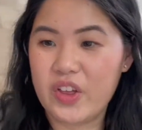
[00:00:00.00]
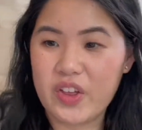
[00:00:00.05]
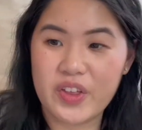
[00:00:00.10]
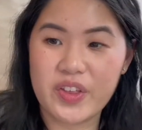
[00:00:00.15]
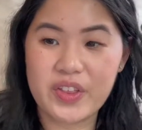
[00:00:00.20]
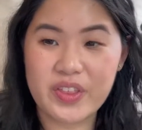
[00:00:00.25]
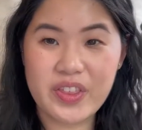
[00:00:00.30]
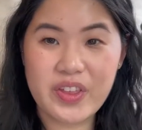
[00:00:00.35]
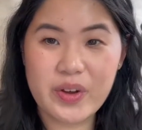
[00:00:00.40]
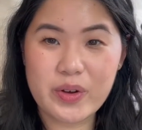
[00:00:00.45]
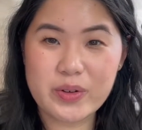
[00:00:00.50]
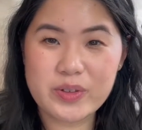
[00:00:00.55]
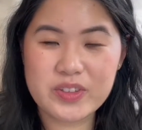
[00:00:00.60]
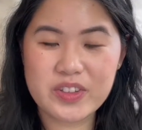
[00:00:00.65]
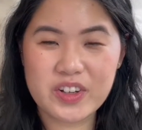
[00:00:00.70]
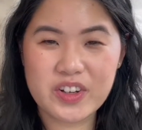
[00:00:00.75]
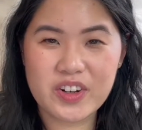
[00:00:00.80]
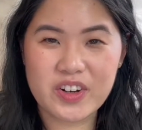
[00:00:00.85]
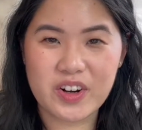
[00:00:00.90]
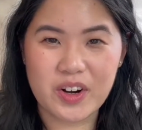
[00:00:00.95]
Those
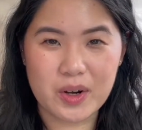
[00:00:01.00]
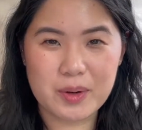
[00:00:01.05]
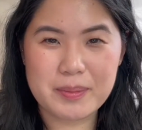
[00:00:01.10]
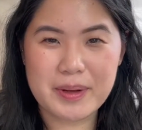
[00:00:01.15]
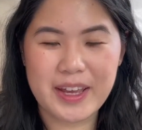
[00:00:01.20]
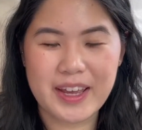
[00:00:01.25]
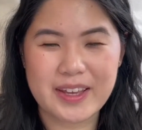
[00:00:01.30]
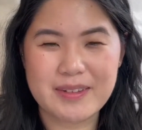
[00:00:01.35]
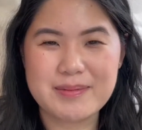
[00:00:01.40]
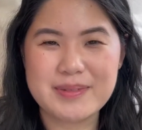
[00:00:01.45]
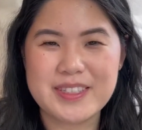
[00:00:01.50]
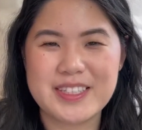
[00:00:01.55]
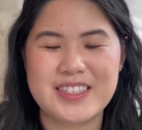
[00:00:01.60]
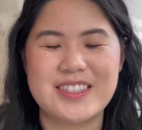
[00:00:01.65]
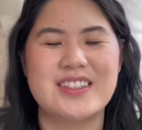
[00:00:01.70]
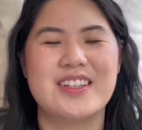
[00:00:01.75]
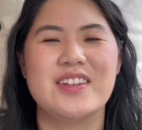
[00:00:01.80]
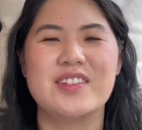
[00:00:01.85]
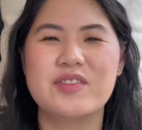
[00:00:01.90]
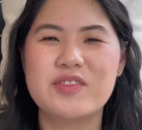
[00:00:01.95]
are all my empties.
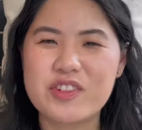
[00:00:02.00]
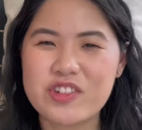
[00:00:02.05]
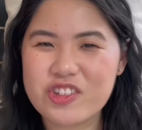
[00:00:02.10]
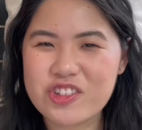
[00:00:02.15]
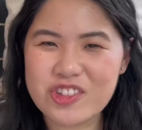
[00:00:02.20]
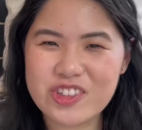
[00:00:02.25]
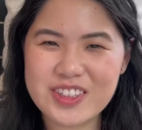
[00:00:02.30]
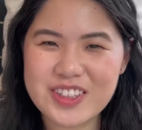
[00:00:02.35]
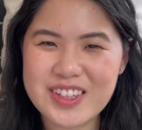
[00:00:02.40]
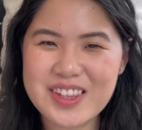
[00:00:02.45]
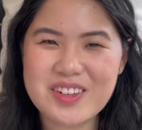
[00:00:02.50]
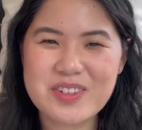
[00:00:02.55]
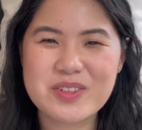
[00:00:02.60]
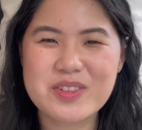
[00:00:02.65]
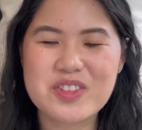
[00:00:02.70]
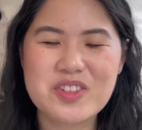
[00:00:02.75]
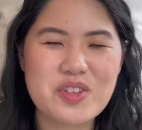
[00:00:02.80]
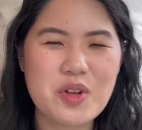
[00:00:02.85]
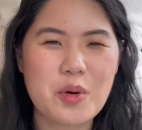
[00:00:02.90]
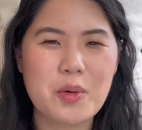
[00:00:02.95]
Unfortunately, there
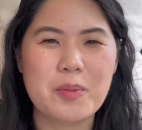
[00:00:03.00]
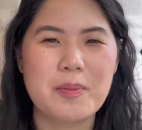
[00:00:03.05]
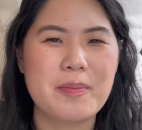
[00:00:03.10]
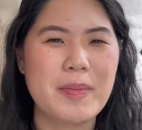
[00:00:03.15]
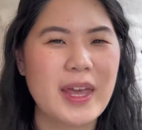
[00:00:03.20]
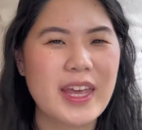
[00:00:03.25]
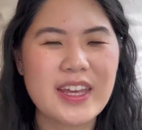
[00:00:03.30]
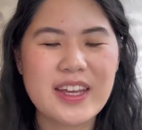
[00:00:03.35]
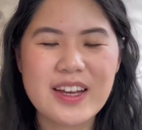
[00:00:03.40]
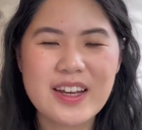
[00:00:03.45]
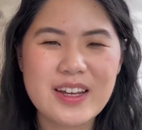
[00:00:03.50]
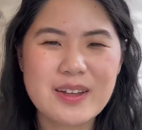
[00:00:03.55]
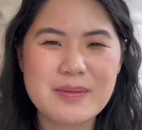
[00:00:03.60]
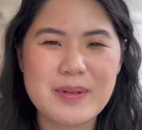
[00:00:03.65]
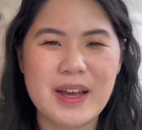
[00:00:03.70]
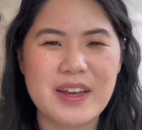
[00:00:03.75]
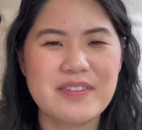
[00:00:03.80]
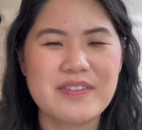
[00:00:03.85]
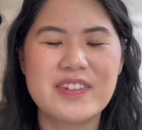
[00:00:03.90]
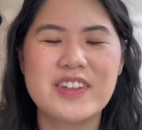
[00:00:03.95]
was no makeup.
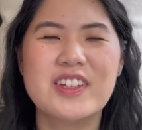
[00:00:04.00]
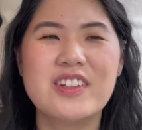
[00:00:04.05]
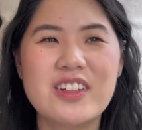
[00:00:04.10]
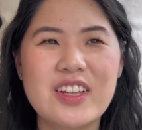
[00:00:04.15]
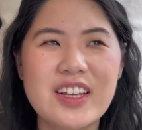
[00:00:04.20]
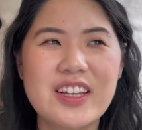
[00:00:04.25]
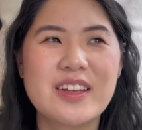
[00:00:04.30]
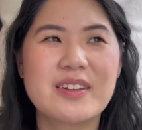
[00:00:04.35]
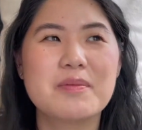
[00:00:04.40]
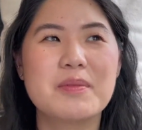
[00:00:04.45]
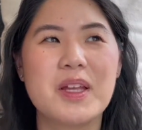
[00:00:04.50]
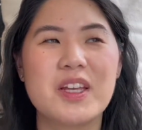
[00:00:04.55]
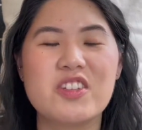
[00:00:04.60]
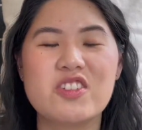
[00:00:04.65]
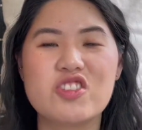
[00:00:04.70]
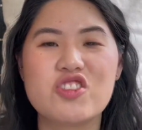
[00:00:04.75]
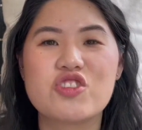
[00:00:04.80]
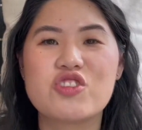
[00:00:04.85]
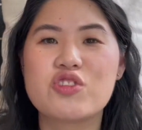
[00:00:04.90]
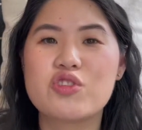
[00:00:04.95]
I feel like I'm like
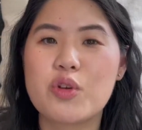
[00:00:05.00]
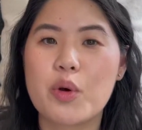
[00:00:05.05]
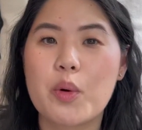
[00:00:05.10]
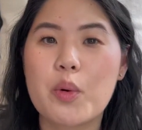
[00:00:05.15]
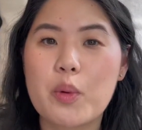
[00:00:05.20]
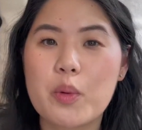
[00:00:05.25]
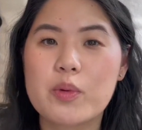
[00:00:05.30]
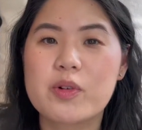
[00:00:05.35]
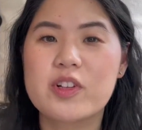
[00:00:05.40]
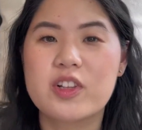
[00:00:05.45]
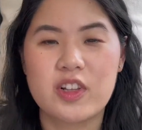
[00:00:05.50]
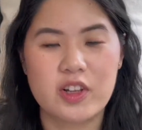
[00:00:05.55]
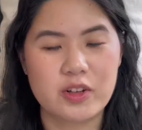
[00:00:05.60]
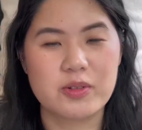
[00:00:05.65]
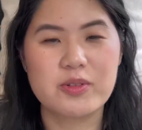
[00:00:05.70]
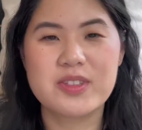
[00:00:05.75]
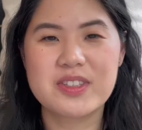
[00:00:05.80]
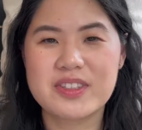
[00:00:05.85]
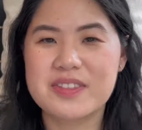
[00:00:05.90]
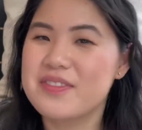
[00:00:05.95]
so
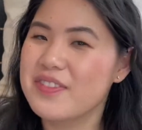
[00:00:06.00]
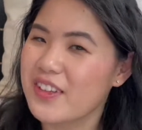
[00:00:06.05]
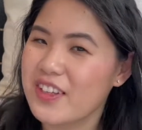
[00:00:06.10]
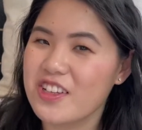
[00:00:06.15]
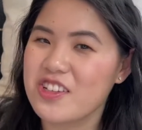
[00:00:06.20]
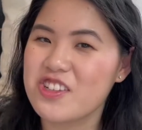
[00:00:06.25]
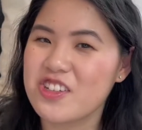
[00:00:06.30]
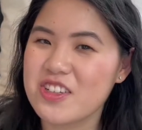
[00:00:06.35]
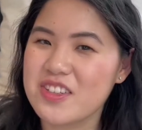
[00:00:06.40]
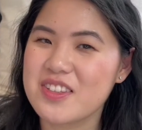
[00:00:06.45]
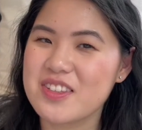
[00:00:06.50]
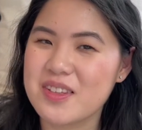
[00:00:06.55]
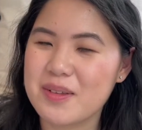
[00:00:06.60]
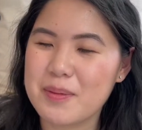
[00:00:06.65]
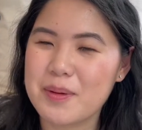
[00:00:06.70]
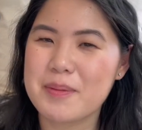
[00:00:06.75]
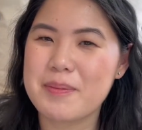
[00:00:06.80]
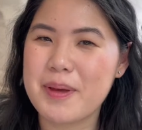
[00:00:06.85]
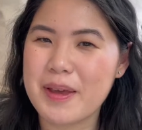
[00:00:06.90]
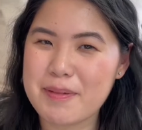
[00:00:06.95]
close to finishing some
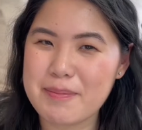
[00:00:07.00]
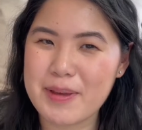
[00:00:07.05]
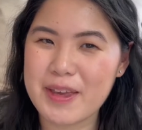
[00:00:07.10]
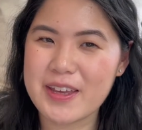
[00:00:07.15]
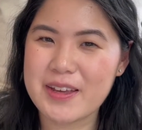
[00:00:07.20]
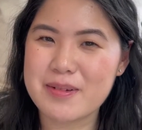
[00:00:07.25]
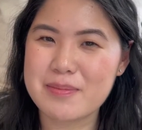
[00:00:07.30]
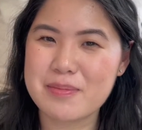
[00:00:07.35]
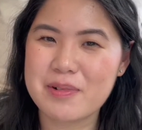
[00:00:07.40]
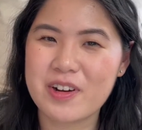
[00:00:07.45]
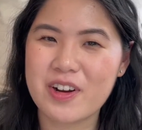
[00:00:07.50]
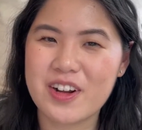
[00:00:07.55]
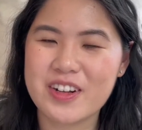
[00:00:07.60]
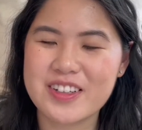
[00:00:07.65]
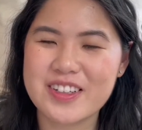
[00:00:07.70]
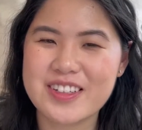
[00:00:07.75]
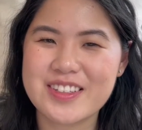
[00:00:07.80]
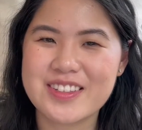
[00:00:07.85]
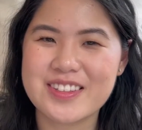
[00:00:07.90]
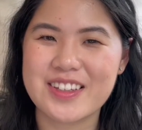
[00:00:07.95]
of my makeup
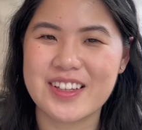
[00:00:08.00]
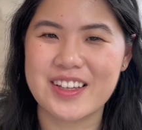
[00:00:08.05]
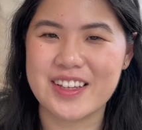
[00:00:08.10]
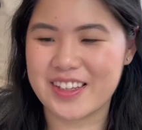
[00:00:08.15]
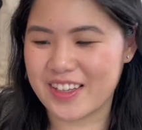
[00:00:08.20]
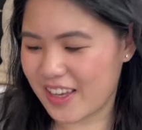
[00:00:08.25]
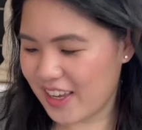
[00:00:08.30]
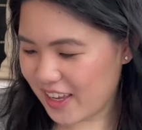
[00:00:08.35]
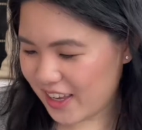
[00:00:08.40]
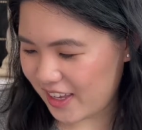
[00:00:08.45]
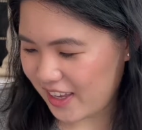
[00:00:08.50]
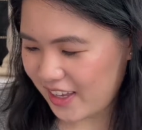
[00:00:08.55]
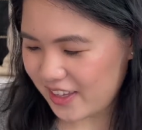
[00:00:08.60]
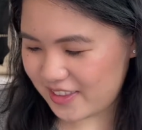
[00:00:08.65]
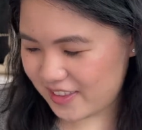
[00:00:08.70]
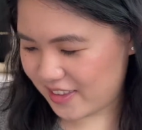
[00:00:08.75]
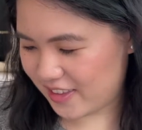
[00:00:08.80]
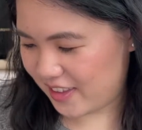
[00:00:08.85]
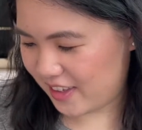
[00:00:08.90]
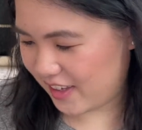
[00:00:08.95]
products. Like
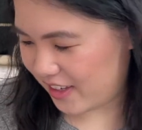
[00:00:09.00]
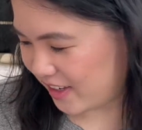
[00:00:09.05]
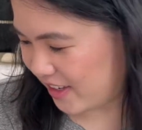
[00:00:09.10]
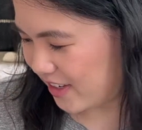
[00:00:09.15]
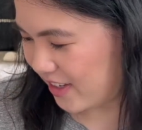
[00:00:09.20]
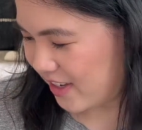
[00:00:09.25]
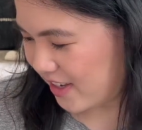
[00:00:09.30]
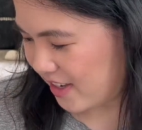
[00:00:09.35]
it's like